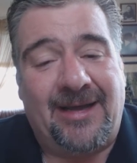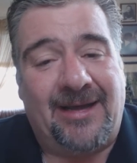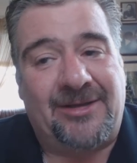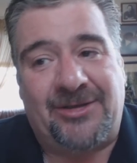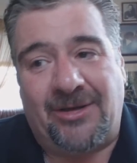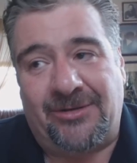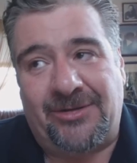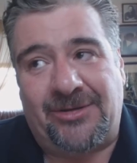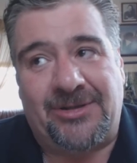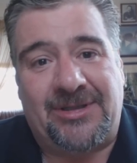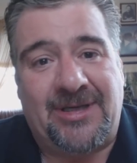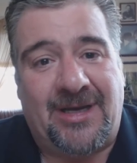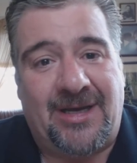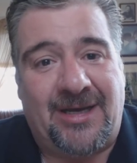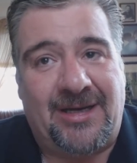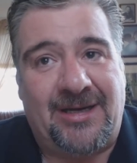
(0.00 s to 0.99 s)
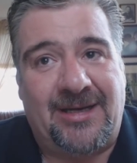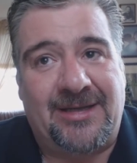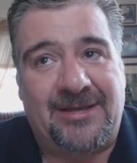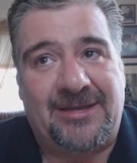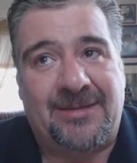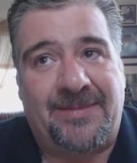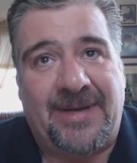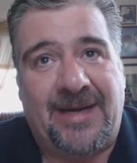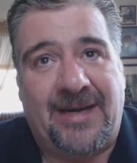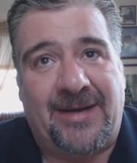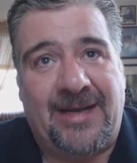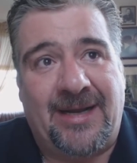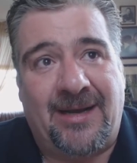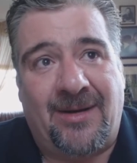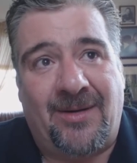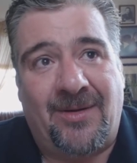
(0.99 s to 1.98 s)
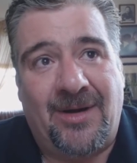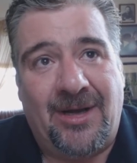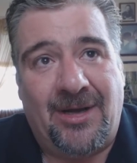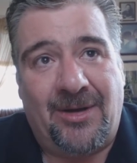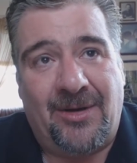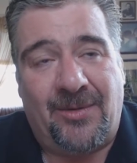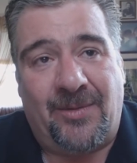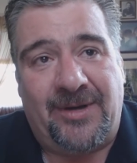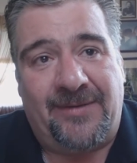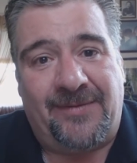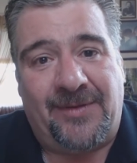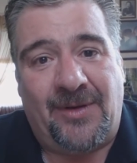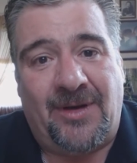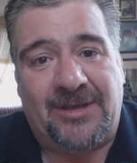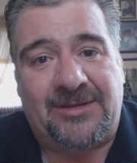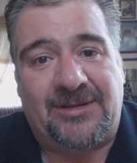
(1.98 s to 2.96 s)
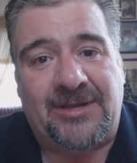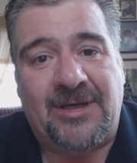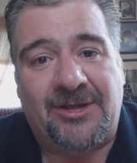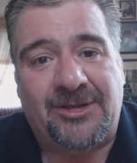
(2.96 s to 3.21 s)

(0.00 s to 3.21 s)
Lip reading: And Social Side is about how we've lost